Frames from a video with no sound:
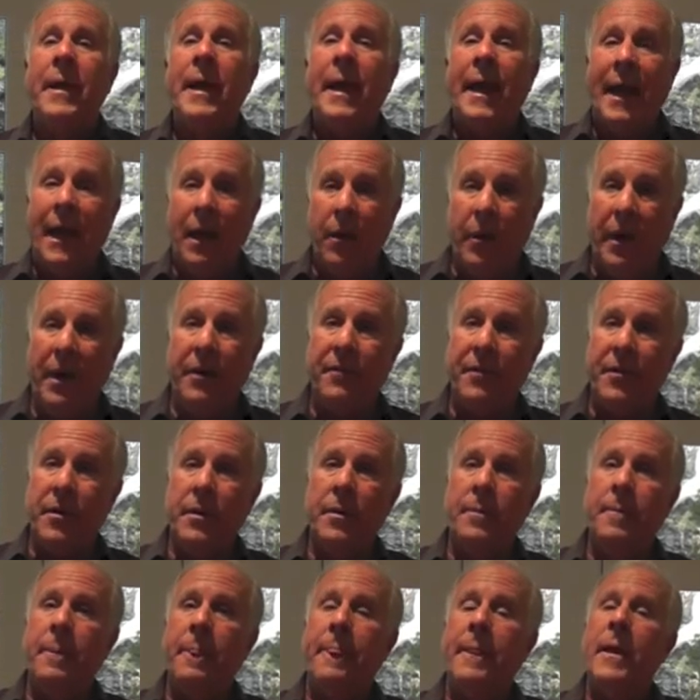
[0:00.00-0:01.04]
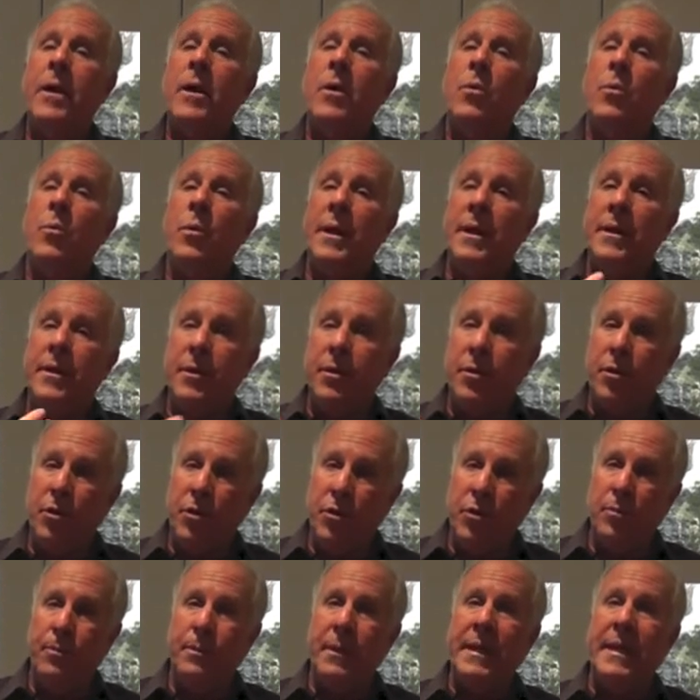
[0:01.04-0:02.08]
However, when
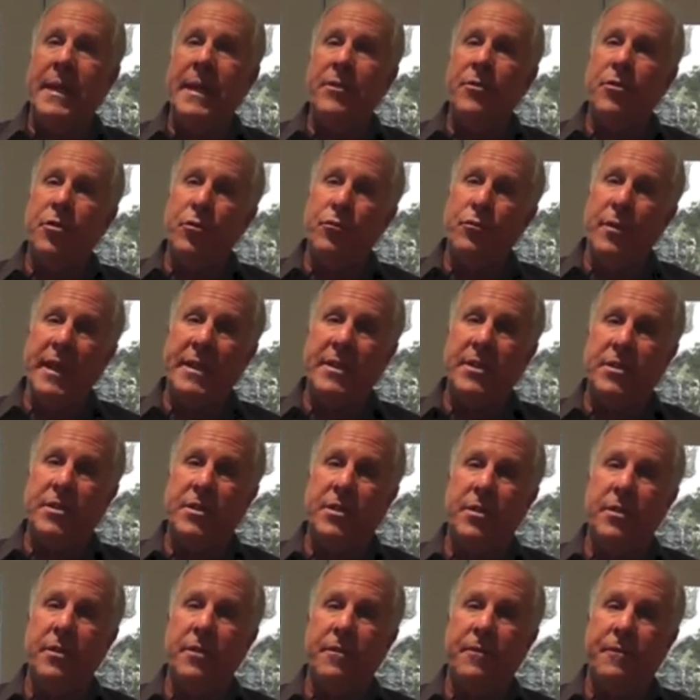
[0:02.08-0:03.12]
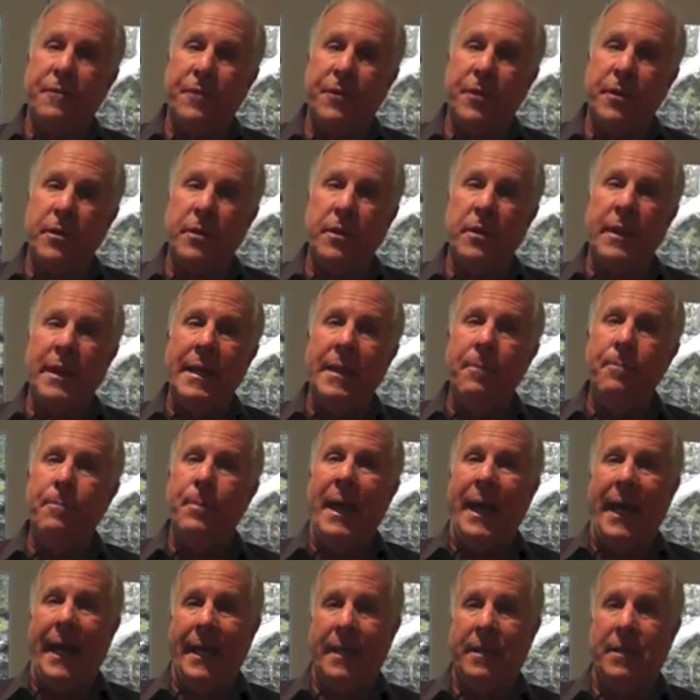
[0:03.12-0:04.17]
you begin to register the full
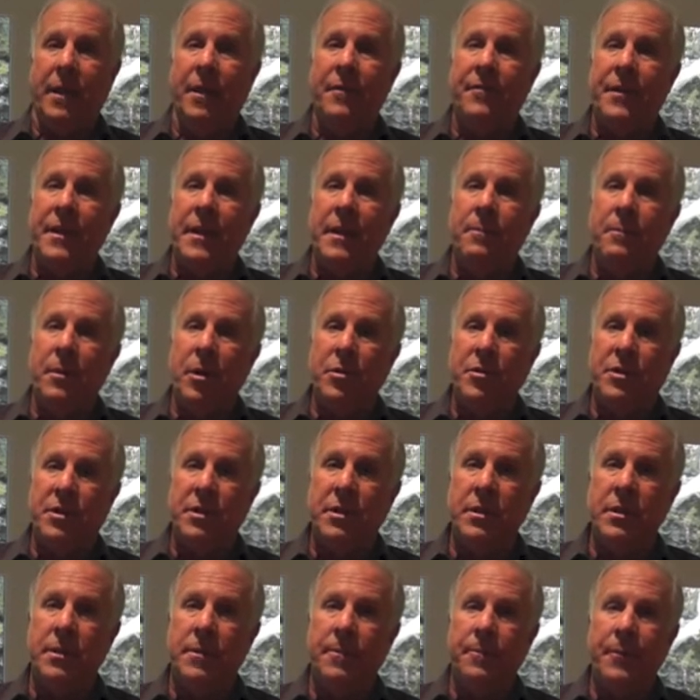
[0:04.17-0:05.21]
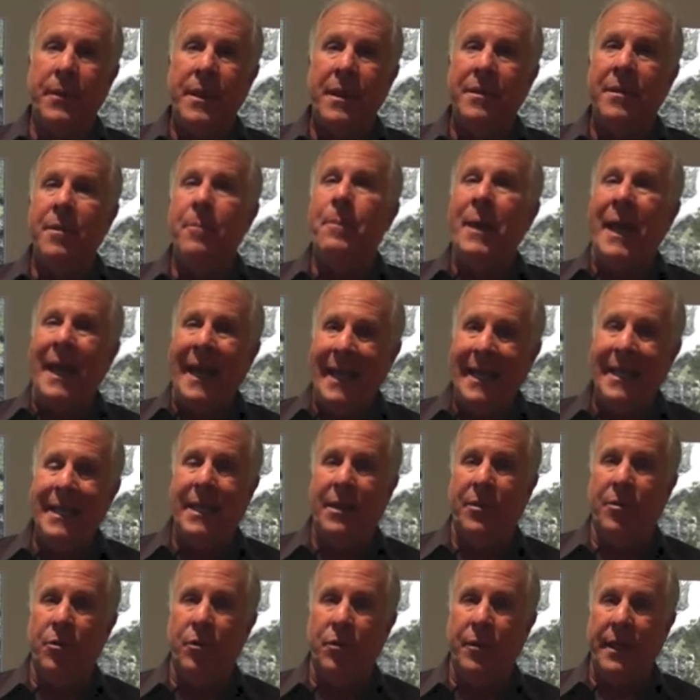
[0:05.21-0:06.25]
impact of the pain
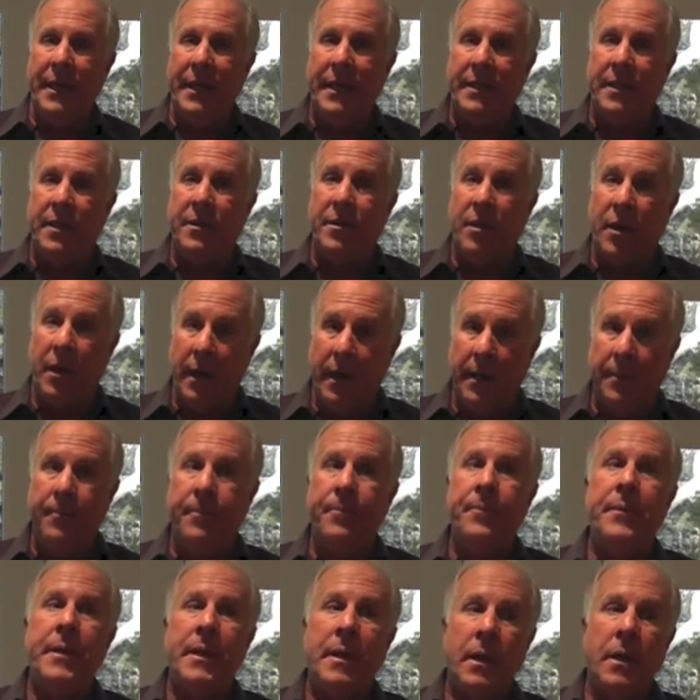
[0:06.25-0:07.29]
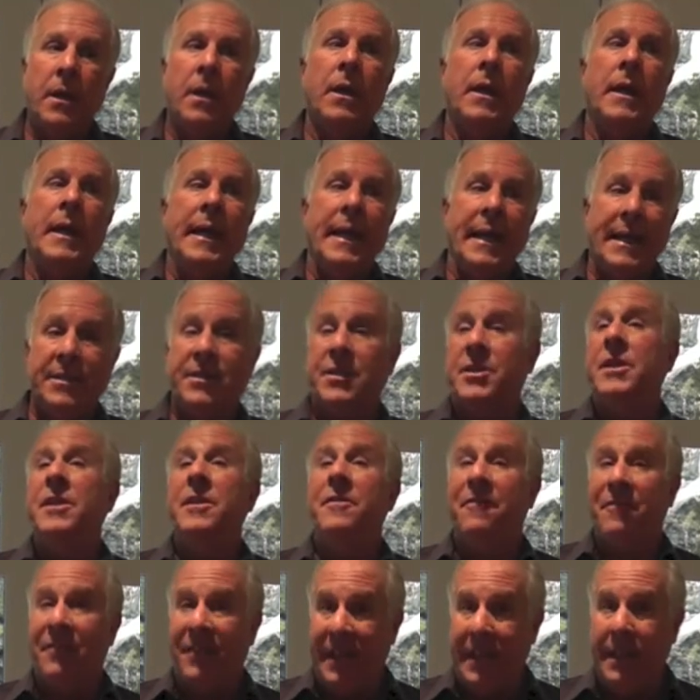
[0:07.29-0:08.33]
that you were in at the time, it's going
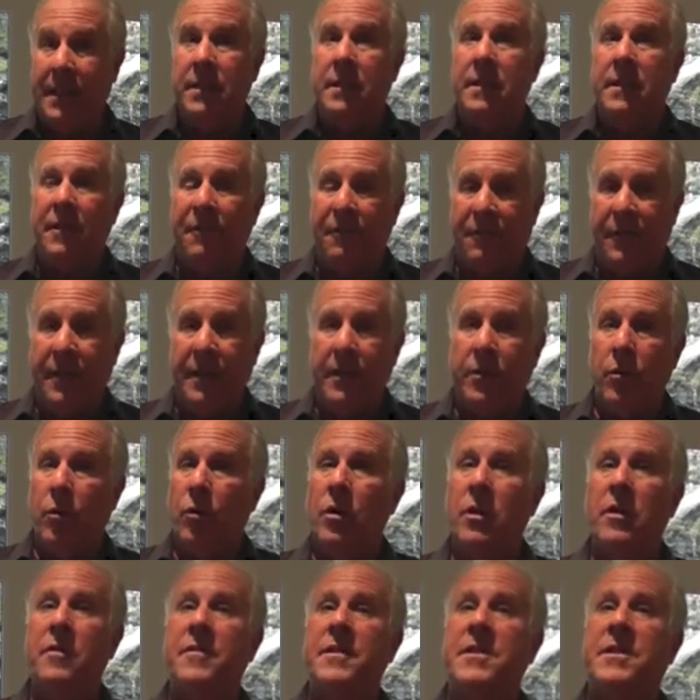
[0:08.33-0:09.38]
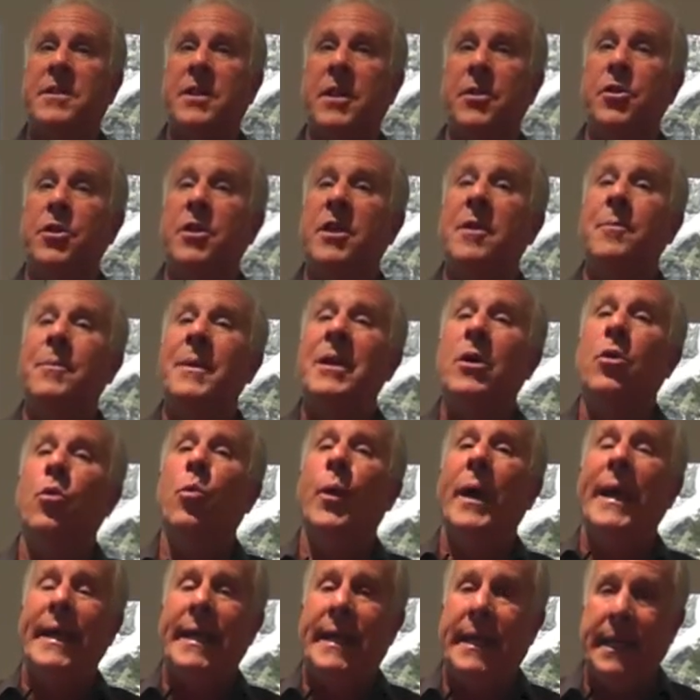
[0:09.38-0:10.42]
to feel different. All of a sudden, you're going to be
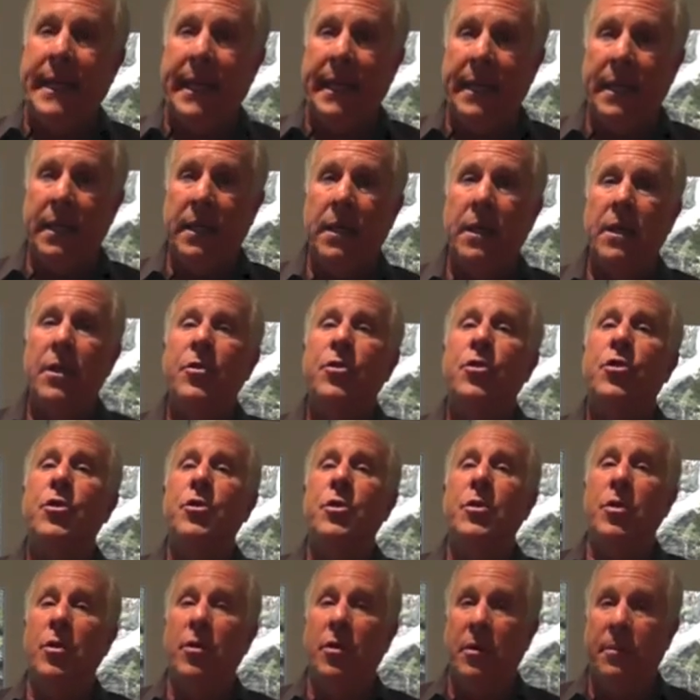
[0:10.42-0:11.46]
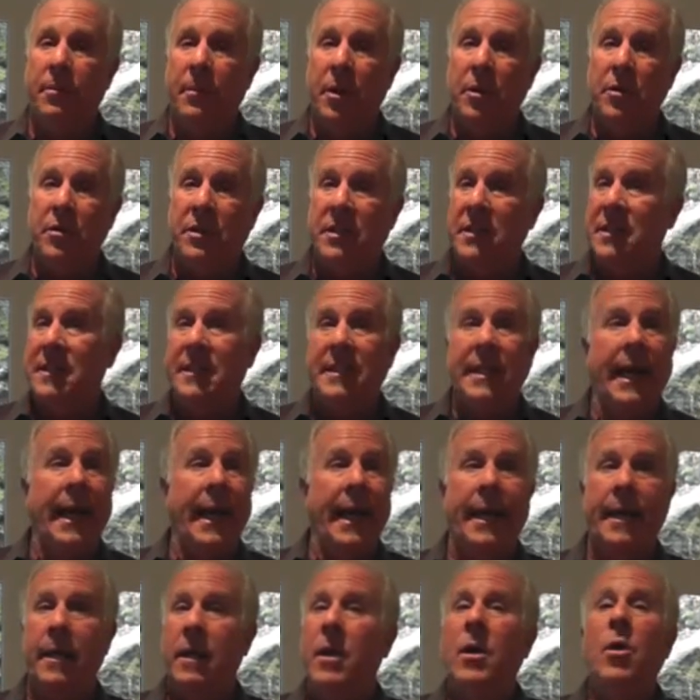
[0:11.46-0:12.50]
awakening to your emotions
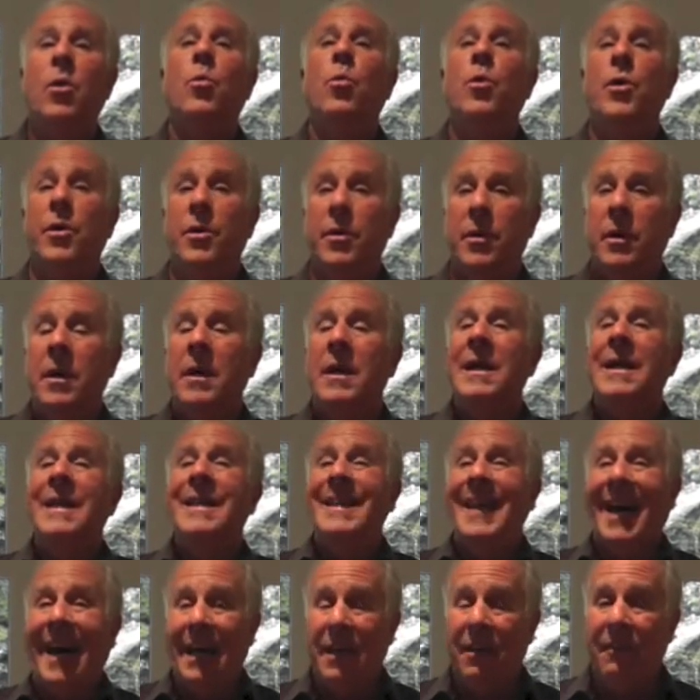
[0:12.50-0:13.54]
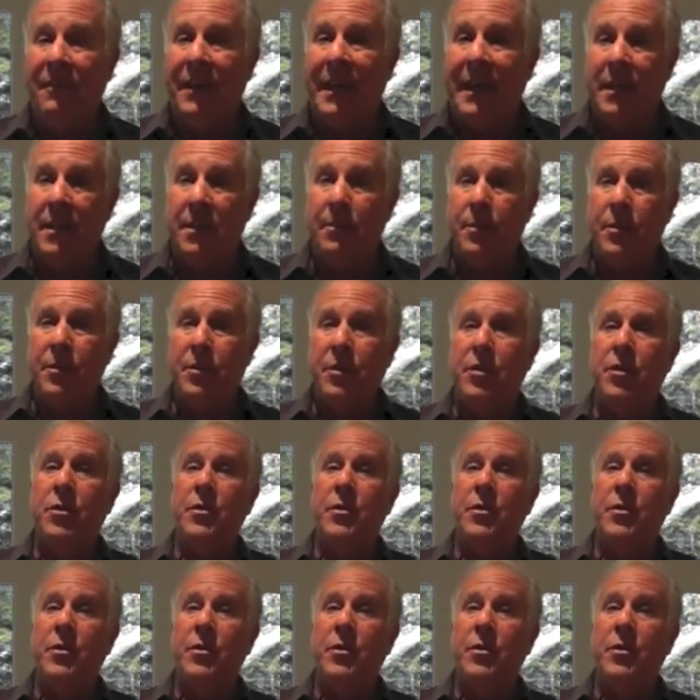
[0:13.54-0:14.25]
that were not available to